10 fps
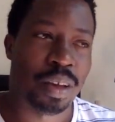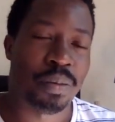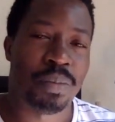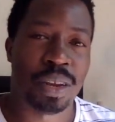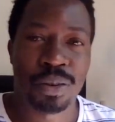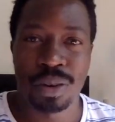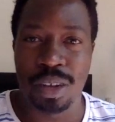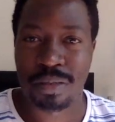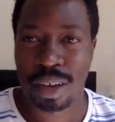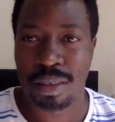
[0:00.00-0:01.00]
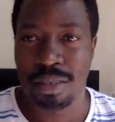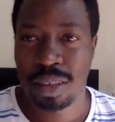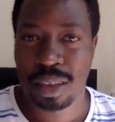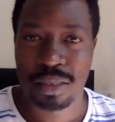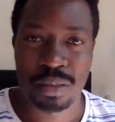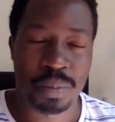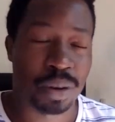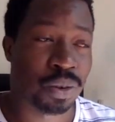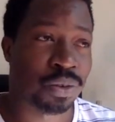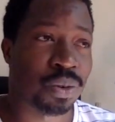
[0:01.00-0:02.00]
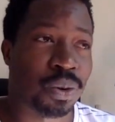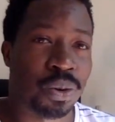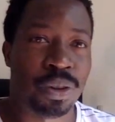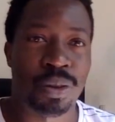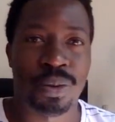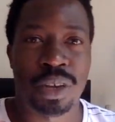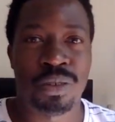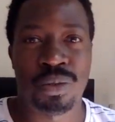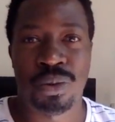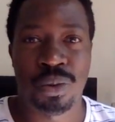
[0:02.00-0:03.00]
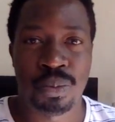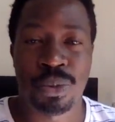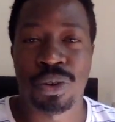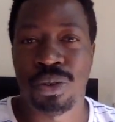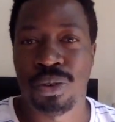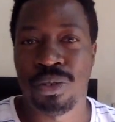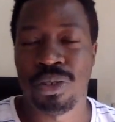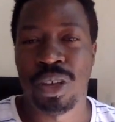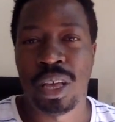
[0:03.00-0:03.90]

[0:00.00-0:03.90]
medical devices, but also all the way to modules